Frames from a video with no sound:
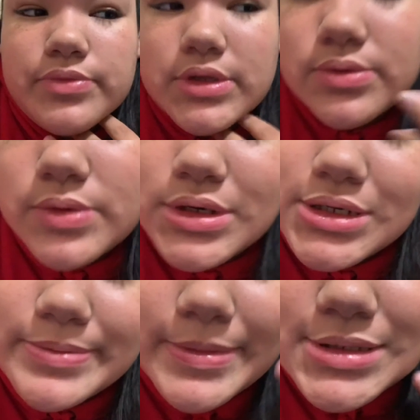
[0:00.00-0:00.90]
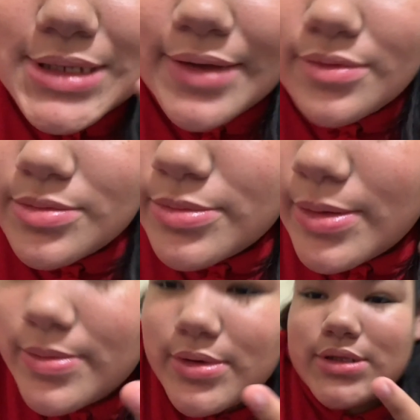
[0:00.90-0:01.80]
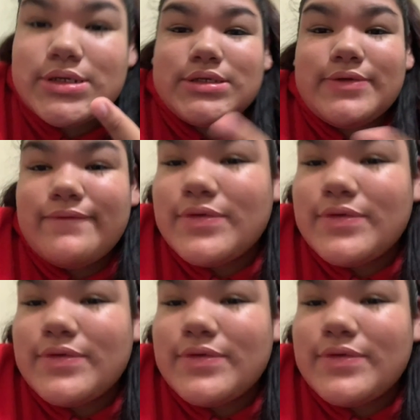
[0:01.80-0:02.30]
just wanted to spend time with my brothers i